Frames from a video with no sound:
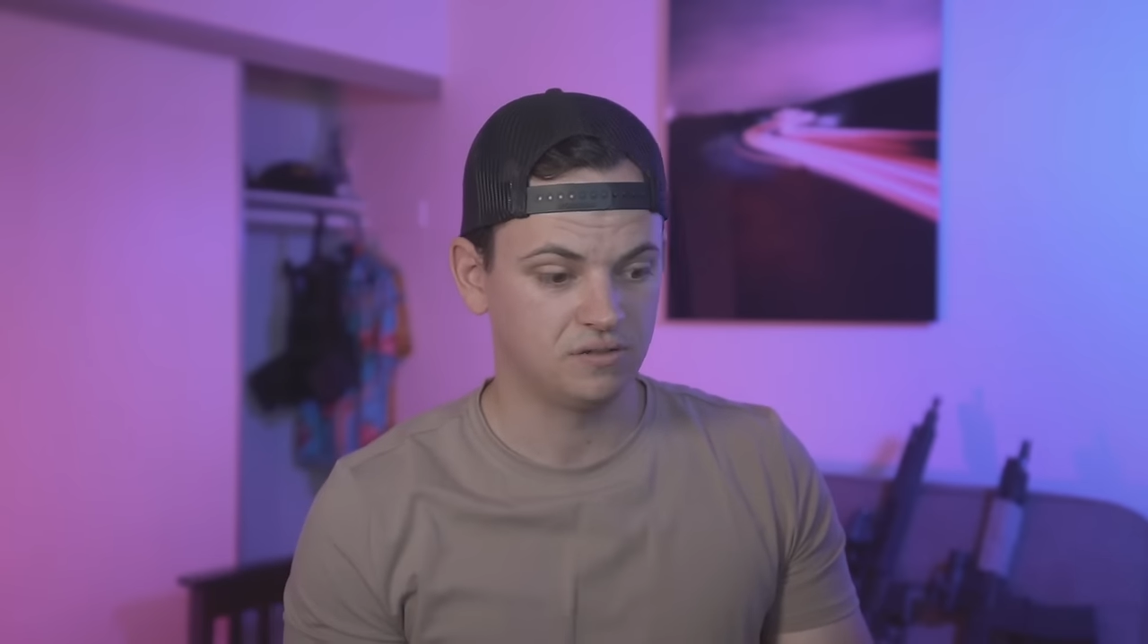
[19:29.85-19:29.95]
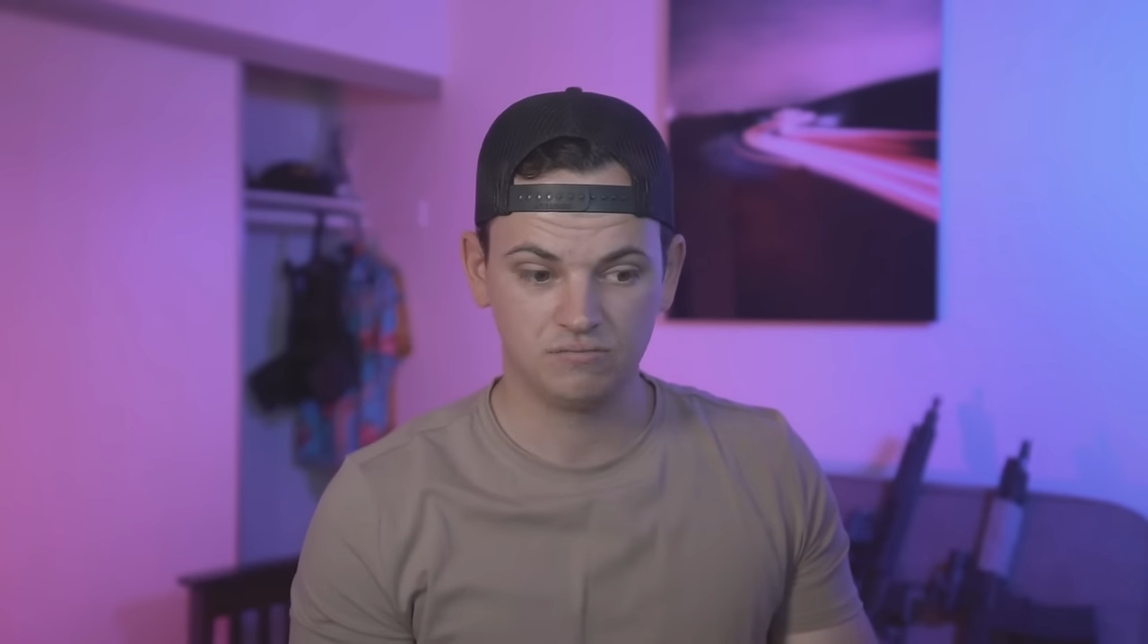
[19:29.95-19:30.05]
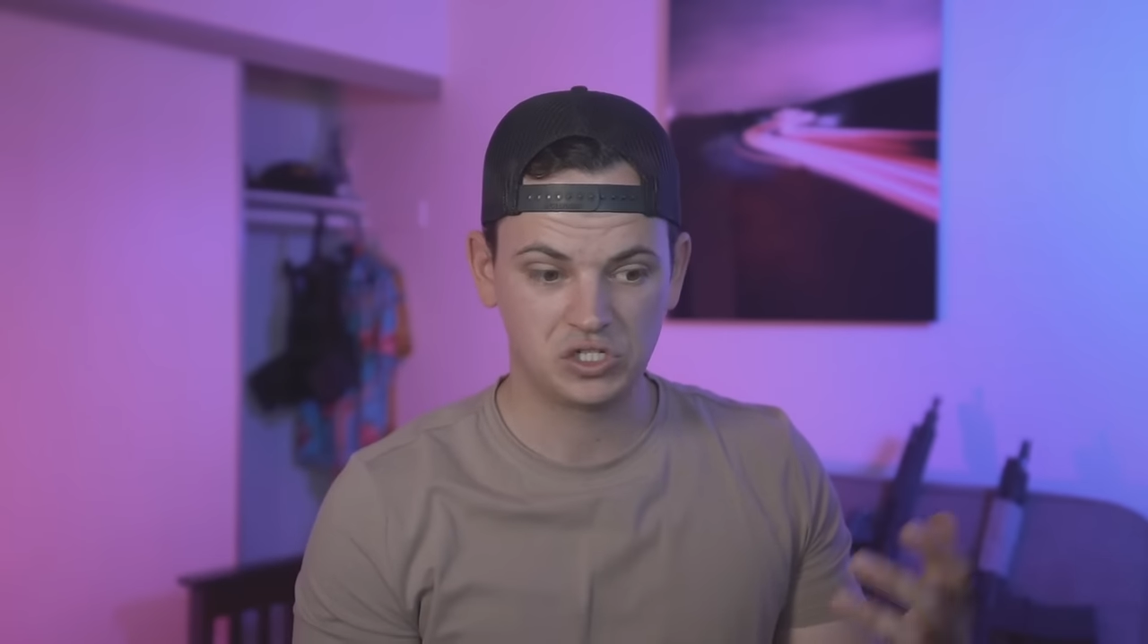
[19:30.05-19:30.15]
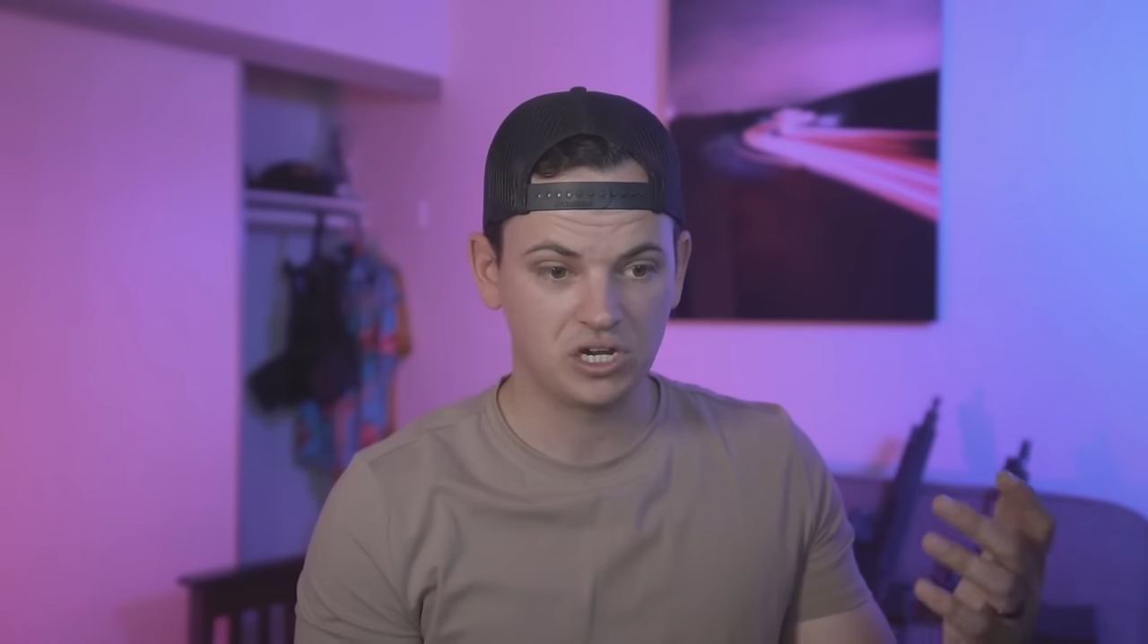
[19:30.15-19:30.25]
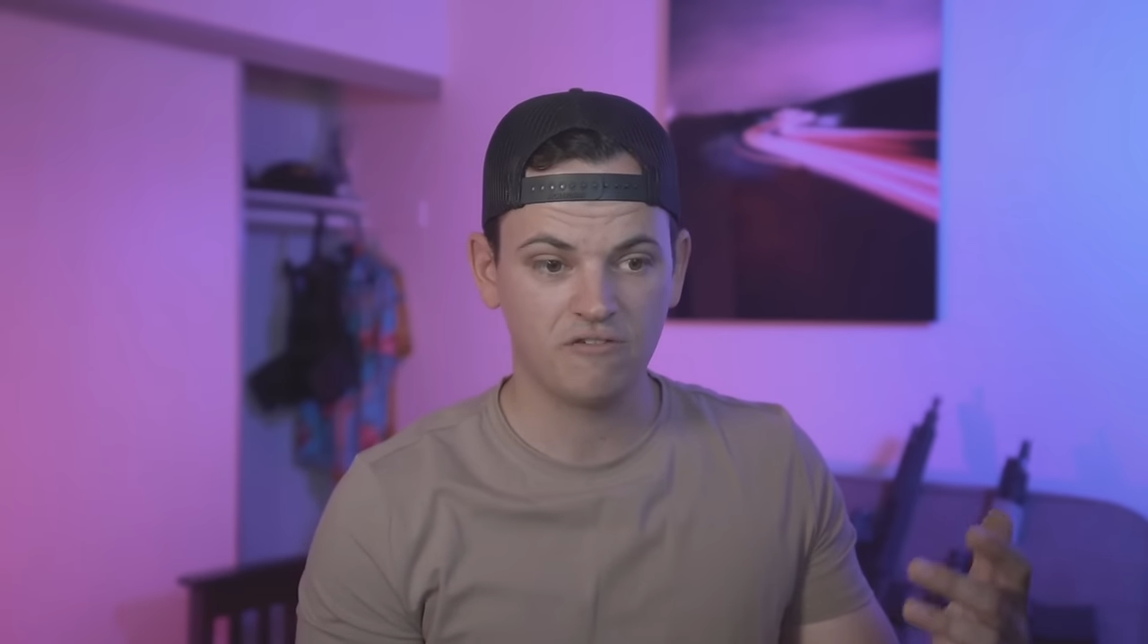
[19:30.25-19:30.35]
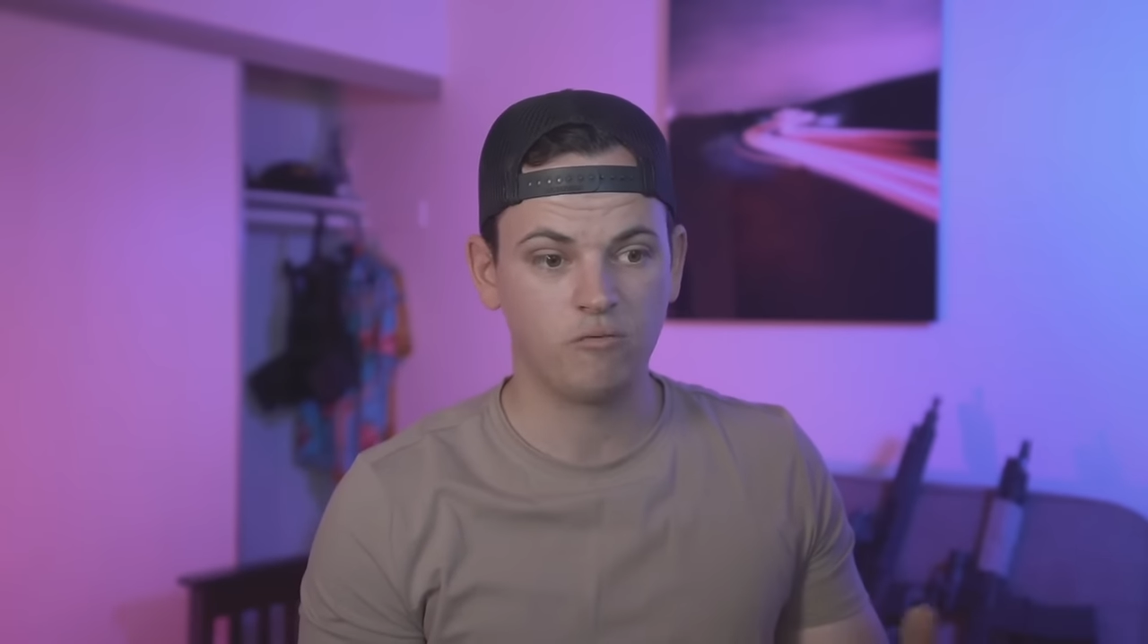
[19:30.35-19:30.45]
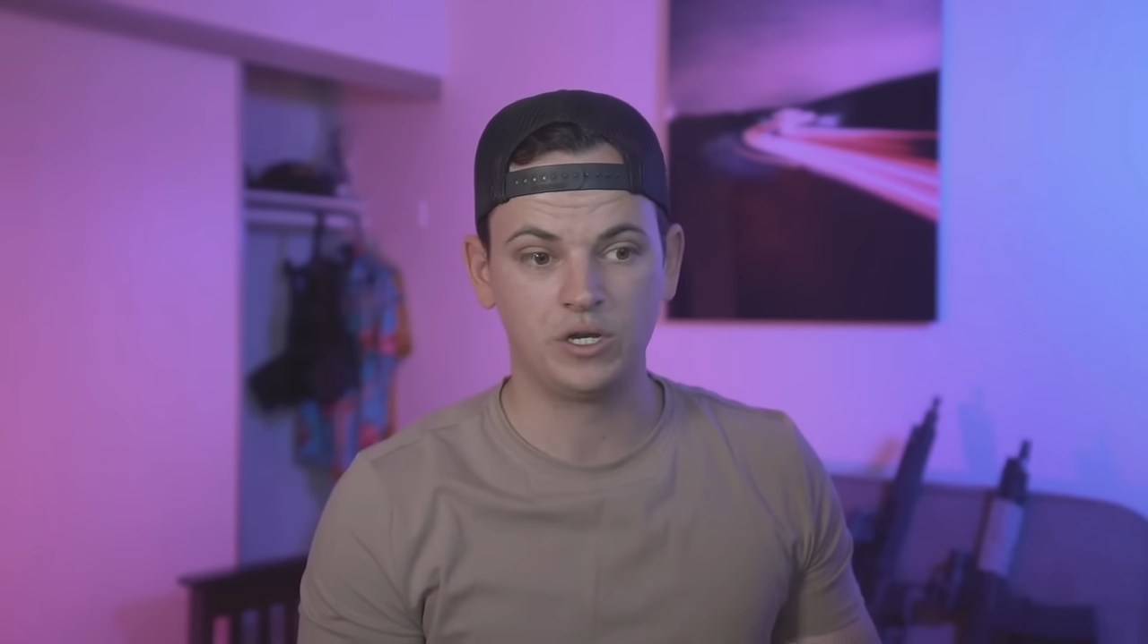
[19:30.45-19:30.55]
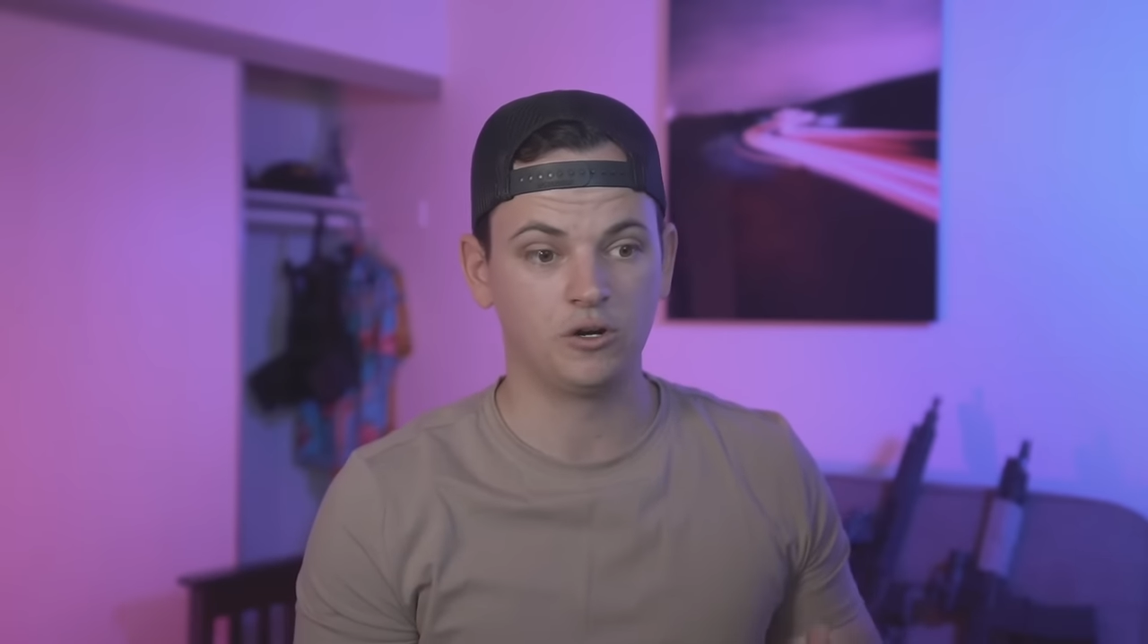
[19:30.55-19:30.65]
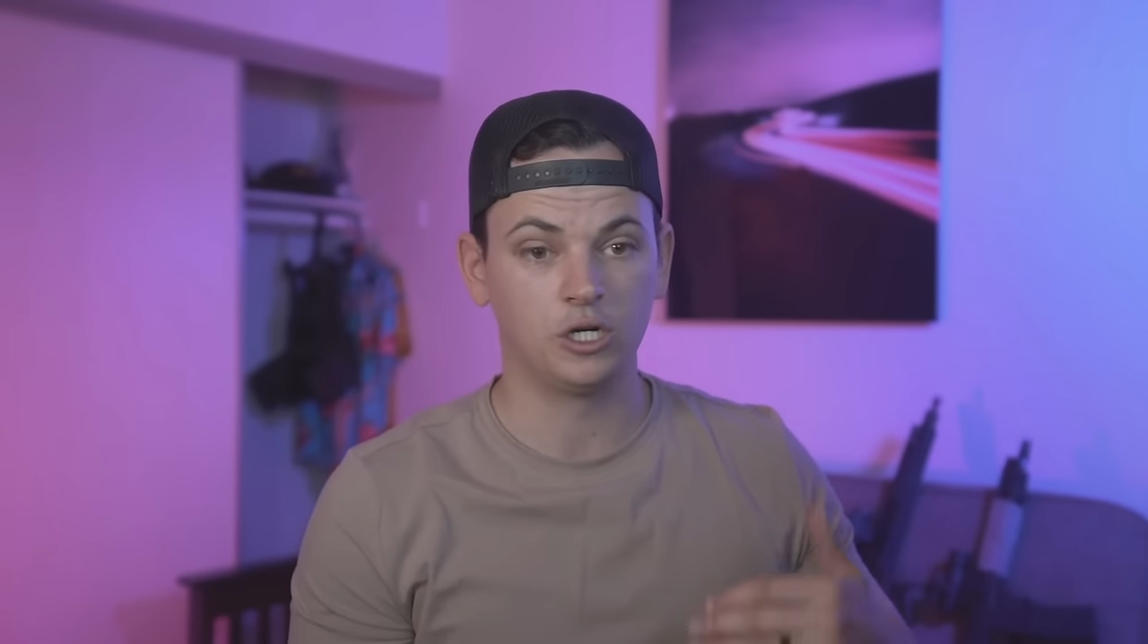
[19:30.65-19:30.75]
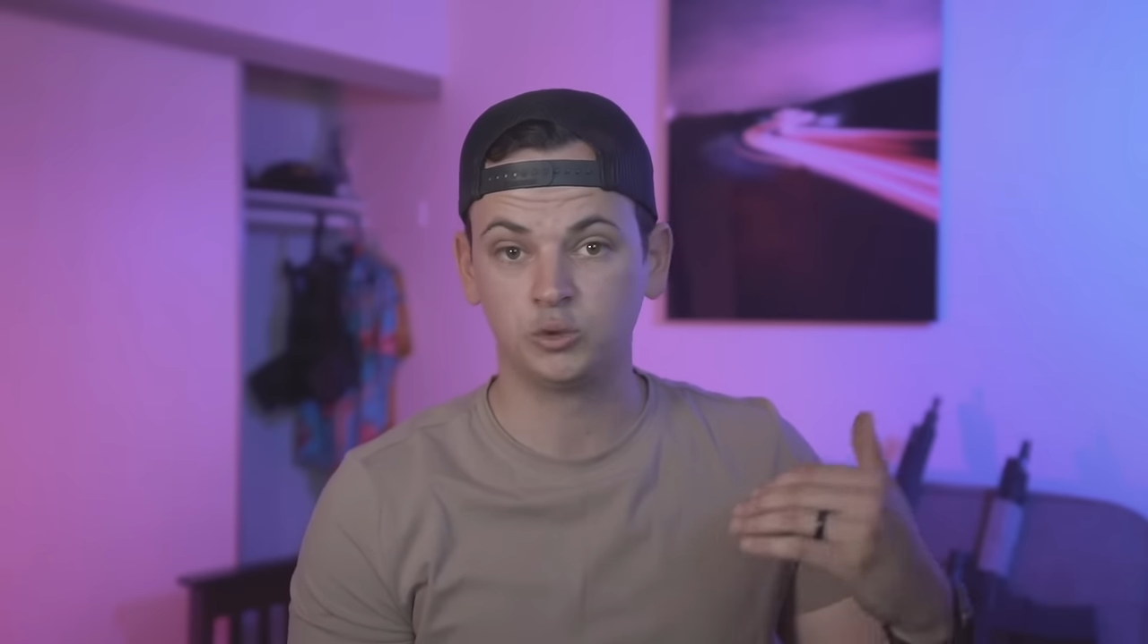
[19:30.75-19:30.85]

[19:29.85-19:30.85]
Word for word: stuff when your